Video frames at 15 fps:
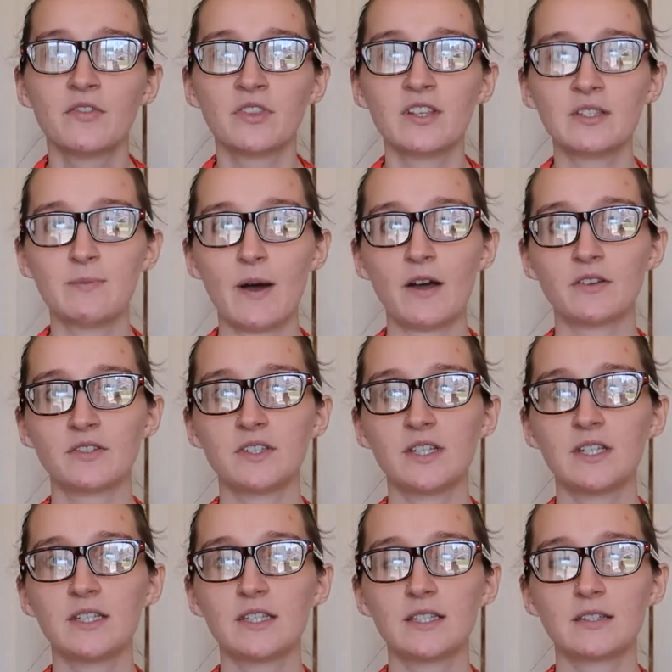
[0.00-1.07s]
these
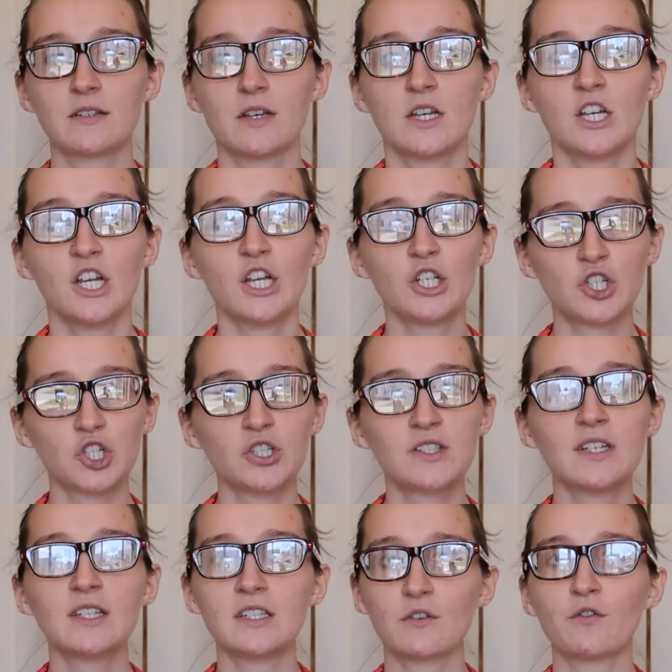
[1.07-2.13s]
boxes
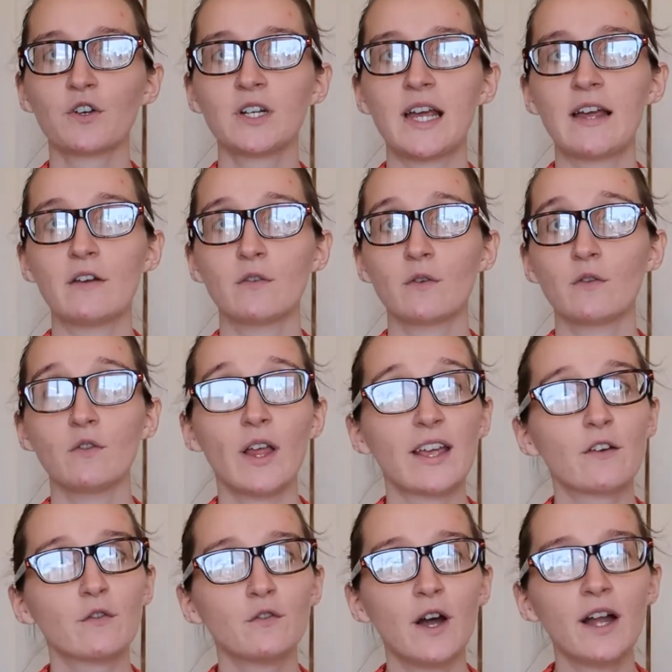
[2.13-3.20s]
interesting, different, and
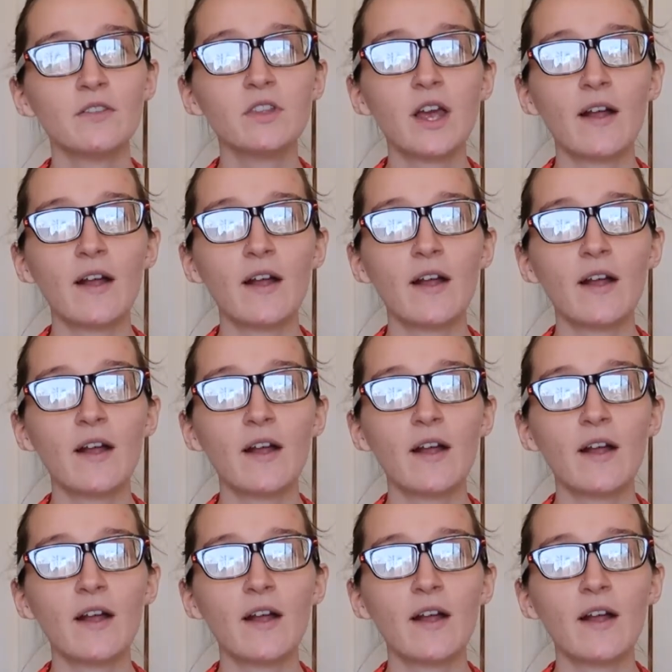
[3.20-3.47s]
like fun.